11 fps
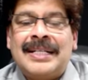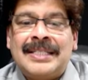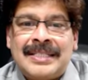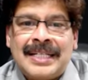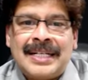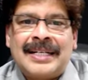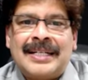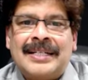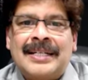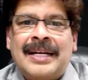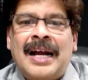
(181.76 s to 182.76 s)
in
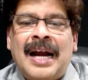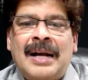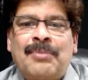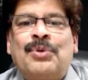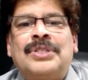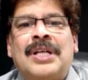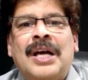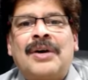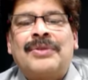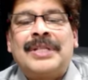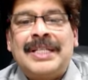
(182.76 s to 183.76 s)
children and most
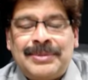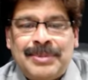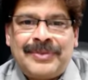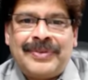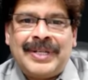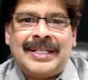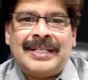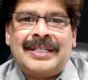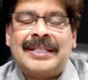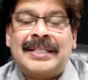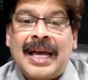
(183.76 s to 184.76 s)
have these between
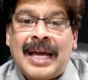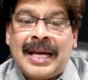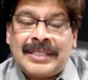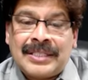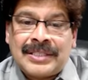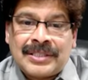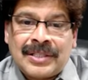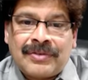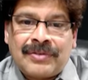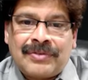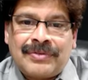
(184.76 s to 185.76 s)
the ages
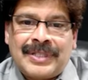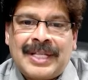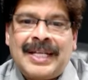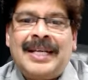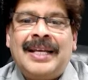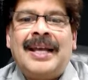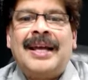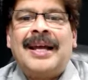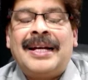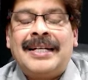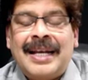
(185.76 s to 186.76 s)
of 3
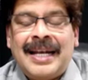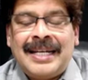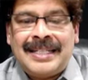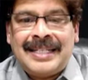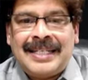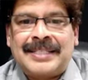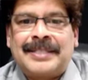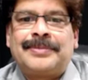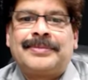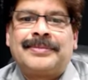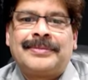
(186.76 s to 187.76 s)
and 8
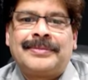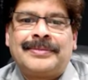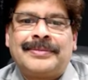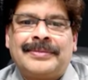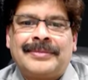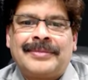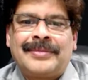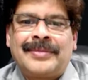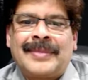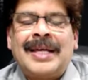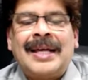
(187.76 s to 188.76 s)
years.
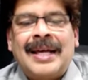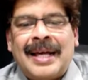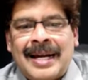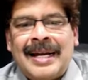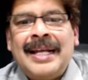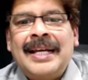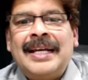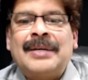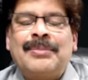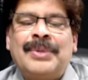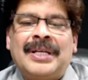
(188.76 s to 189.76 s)
Running
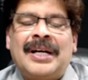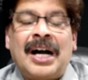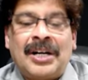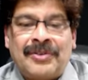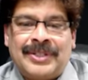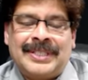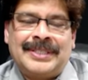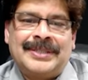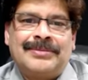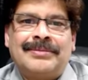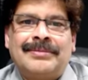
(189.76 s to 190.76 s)
can be
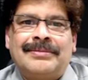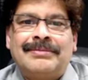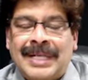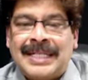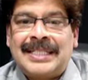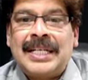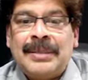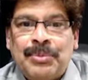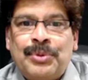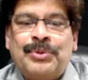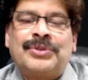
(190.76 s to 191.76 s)
awkward but
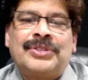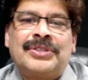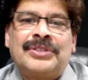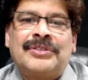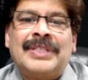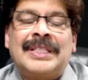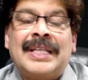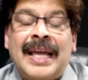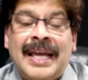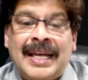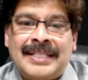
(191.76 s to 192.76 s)
improves with
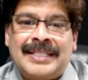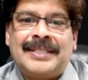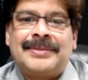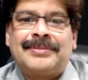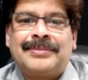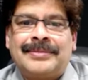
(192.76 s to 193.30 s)
age.